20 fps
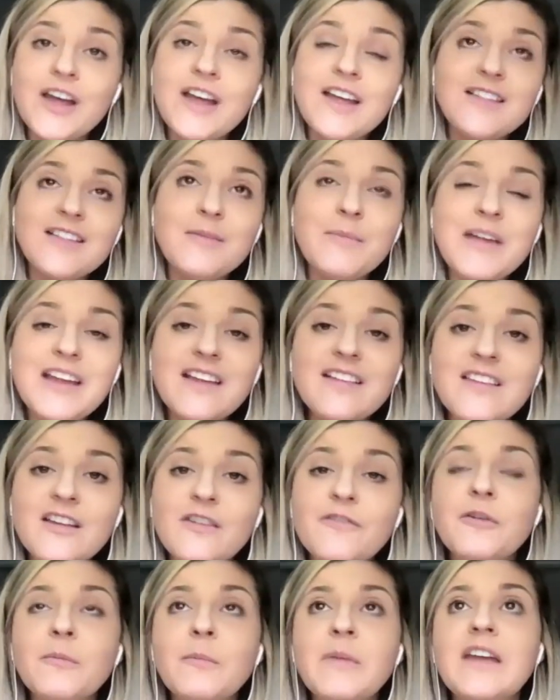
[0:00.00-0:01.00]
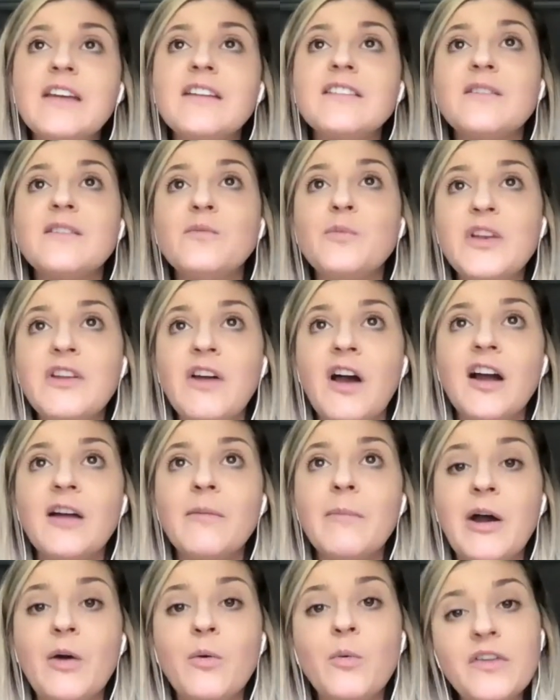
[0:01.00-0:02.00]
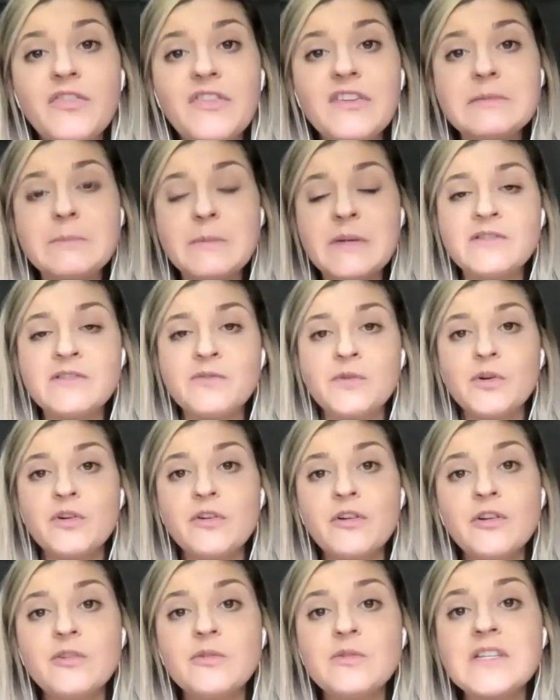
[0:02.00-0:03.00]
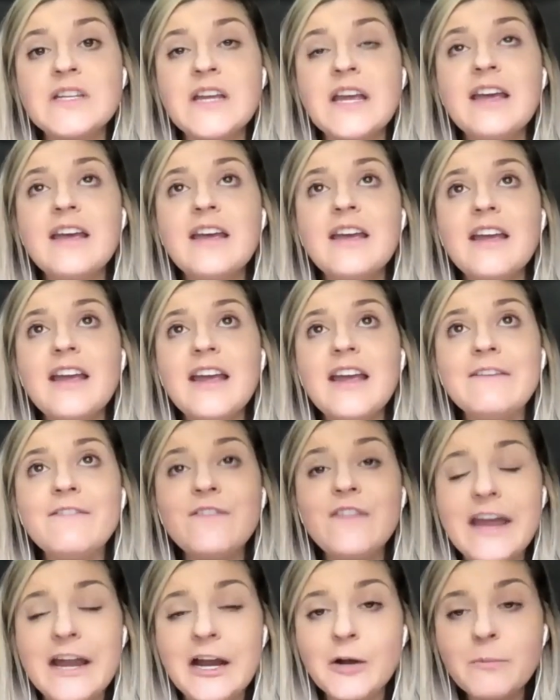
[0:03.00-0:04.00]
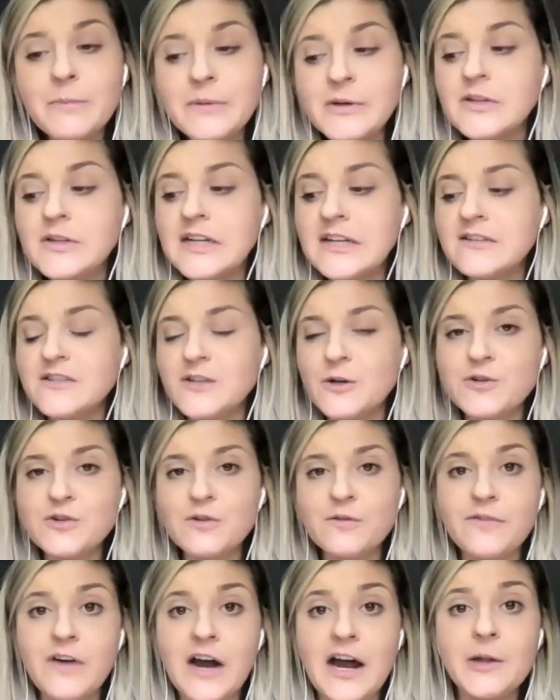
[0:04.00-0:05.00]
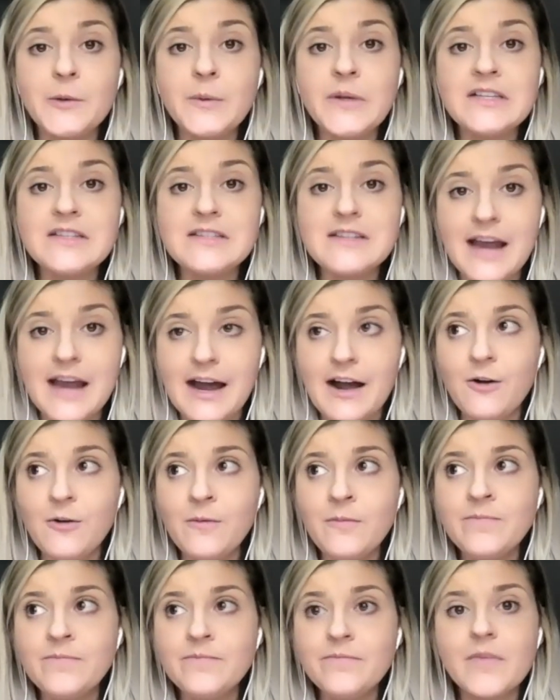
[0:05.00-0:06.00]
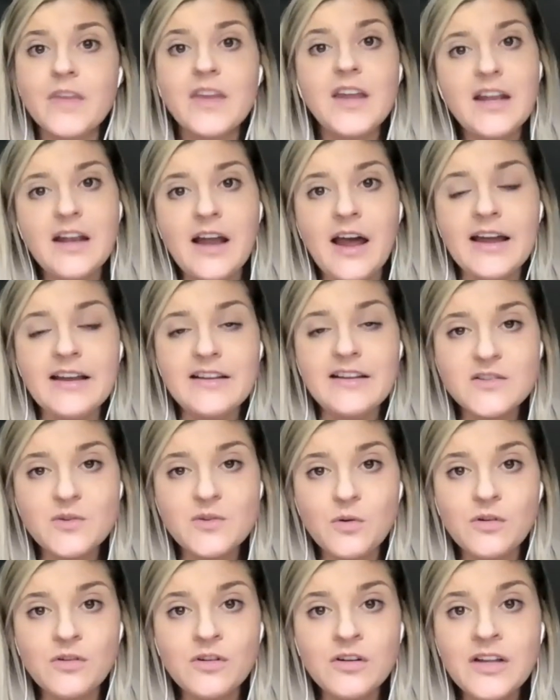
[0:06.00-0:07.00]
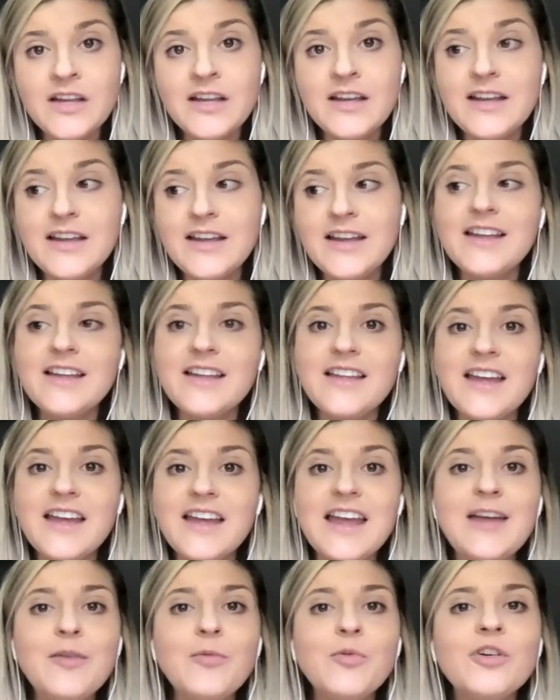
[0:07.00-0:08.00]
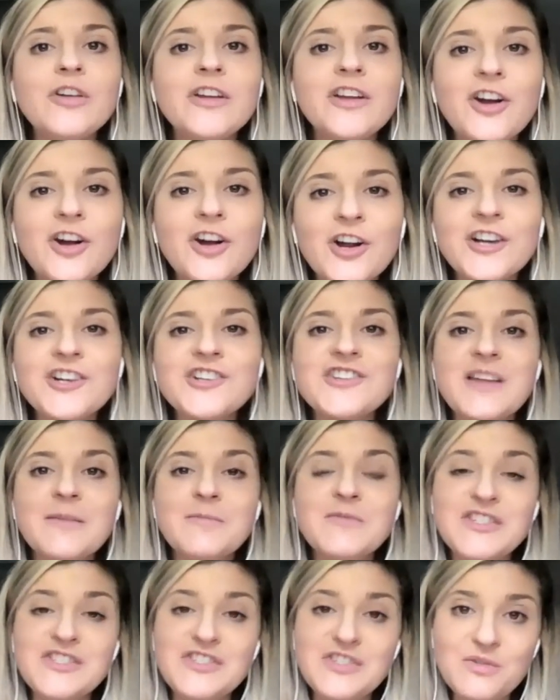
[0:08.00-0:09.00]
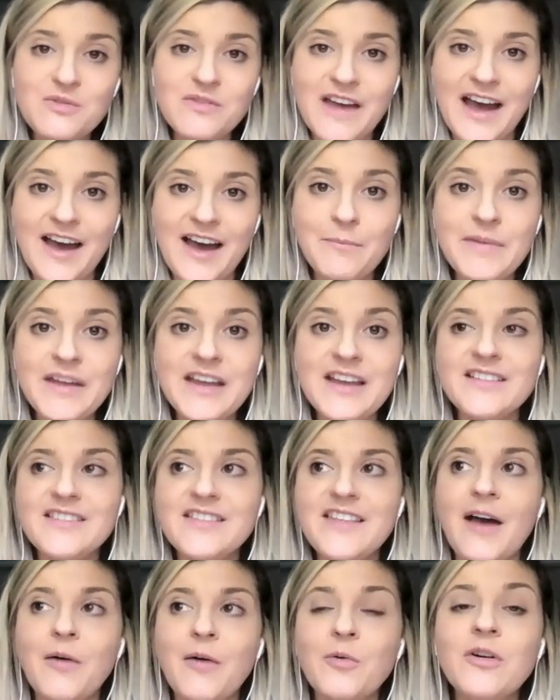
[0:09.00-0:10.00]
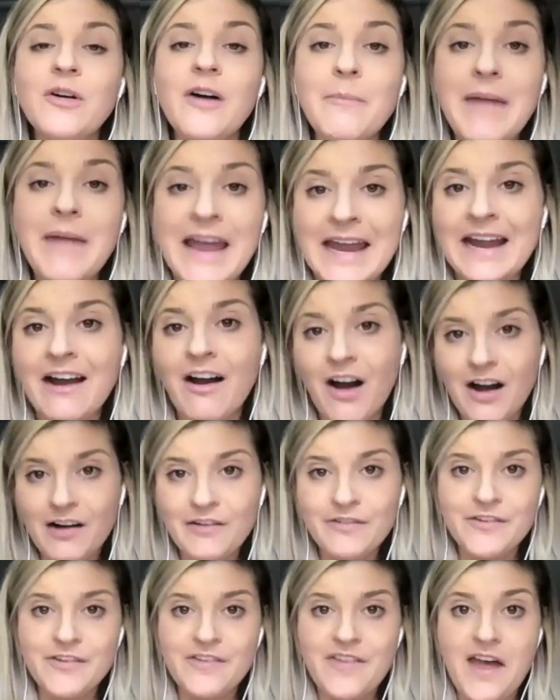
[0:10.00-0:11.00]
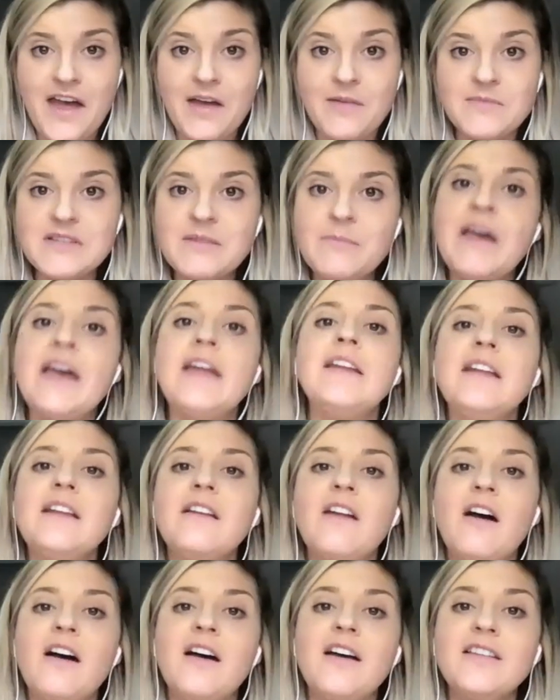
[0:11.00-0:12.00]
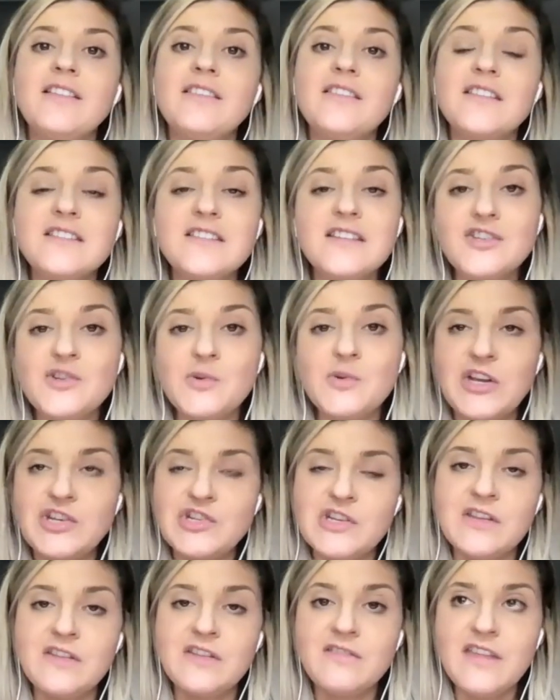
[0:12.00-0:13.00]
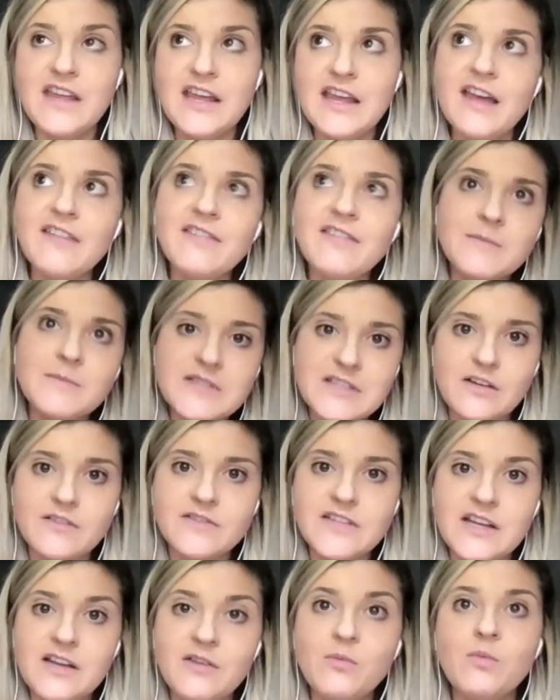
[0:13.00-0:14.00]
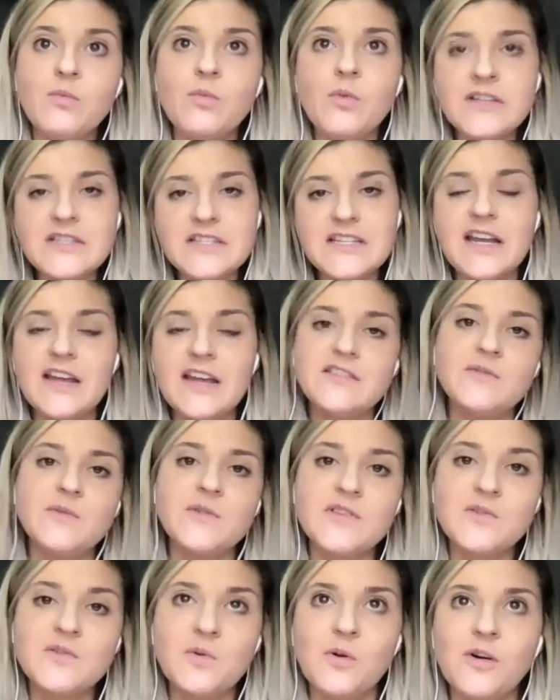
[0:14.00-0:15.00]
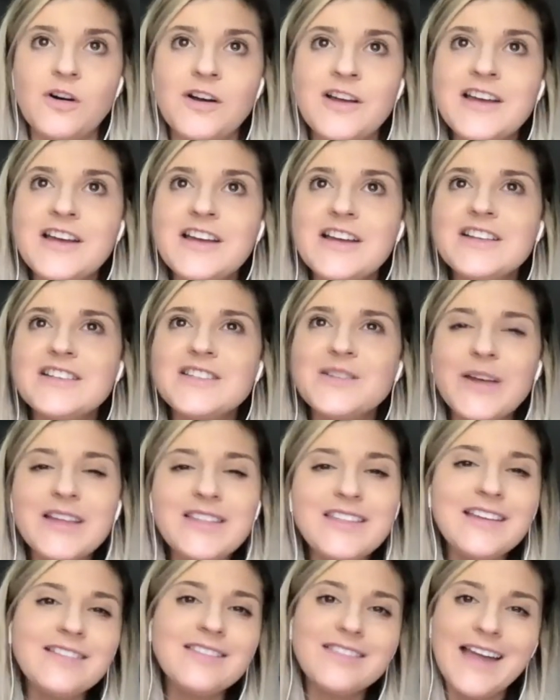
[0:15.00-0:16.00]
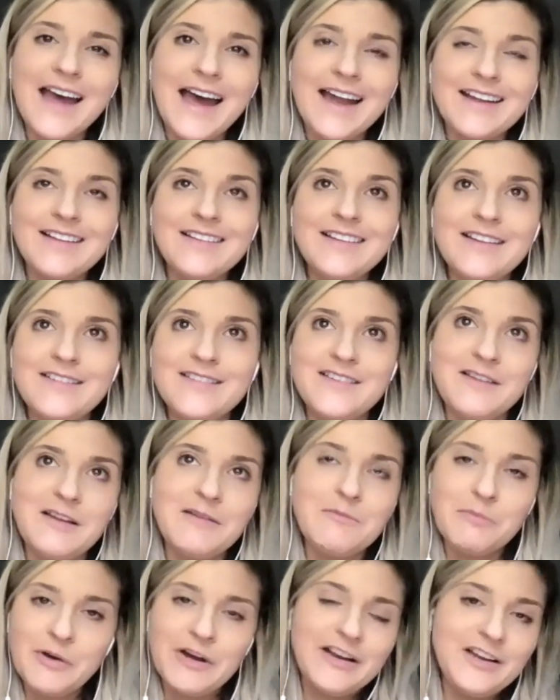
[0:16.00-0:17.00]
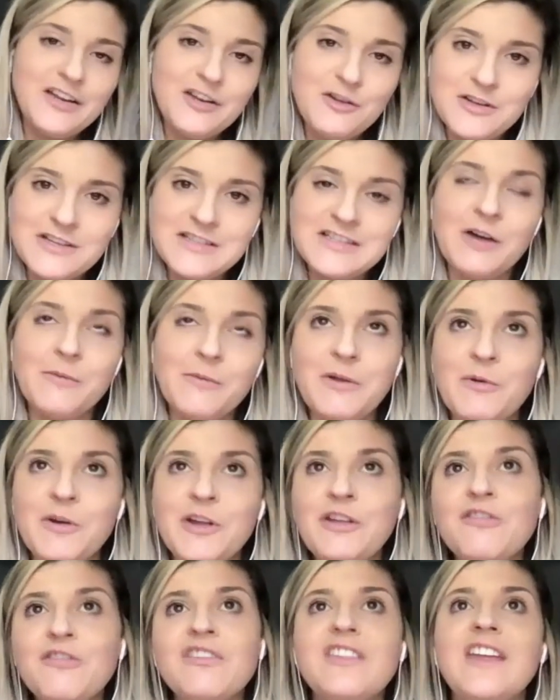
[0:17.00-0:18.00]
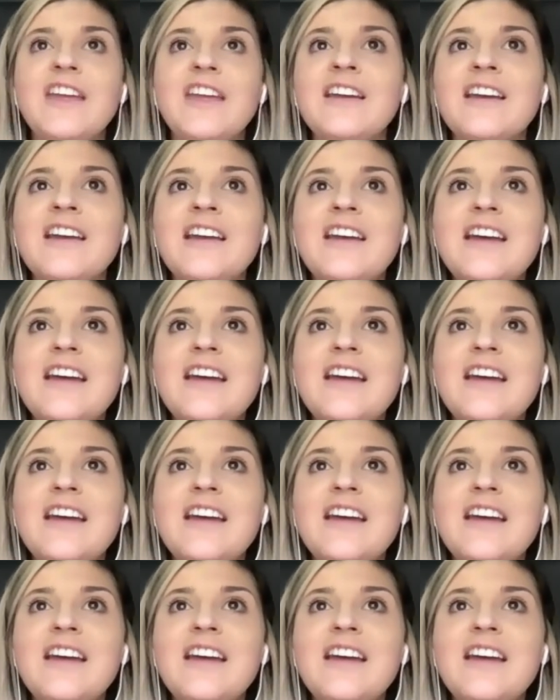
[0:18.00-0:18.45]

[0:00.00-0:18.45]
the biggest thing for me is, and we talk about what this means for recruits, if they are building social followings now in high school, it will encourage them to do that because that will pay off for them depending on the situation they get themselves in once they get to a school. So I think that, at least in Brandon, you can tell me what you think.